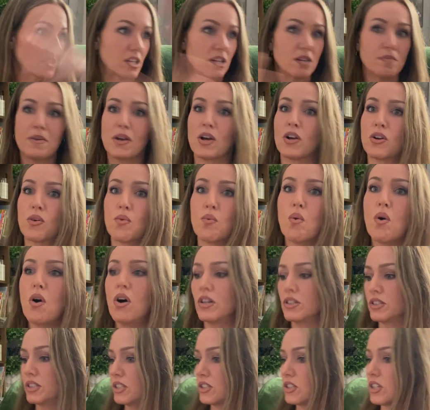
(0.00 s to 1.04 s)
It's going to be on her
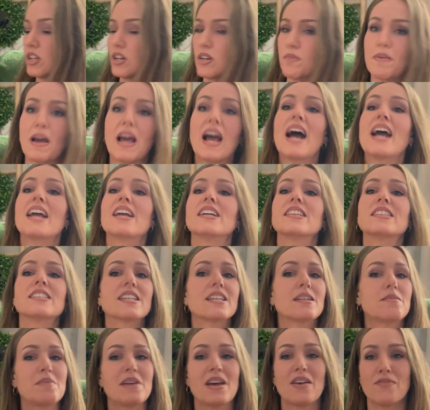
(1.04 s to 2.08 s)
walls. It's going
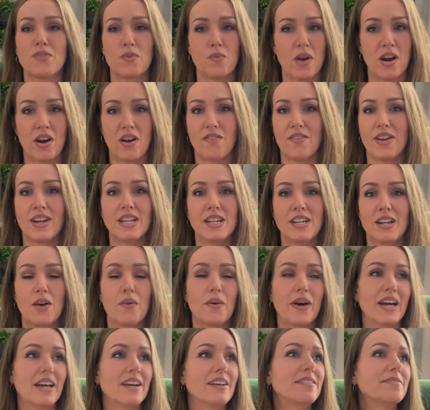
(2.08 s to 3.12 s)
to be everywhere. I already
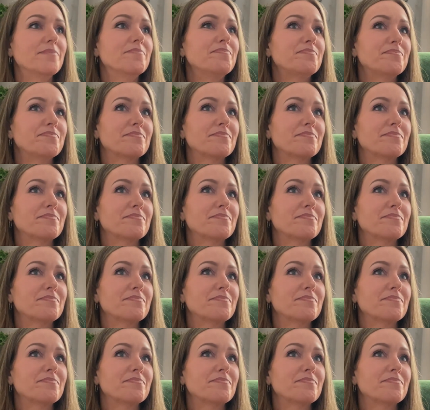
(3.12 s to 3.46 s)
know it.